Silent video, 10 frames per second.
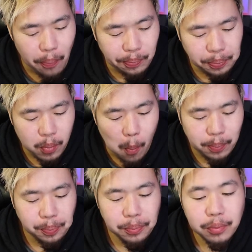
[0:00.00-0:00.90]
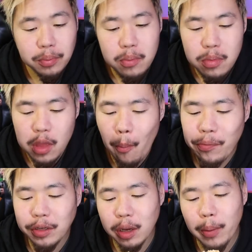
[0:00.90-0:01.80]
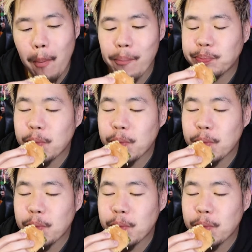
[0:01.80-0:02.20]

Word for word: Mm. Let's take a bite.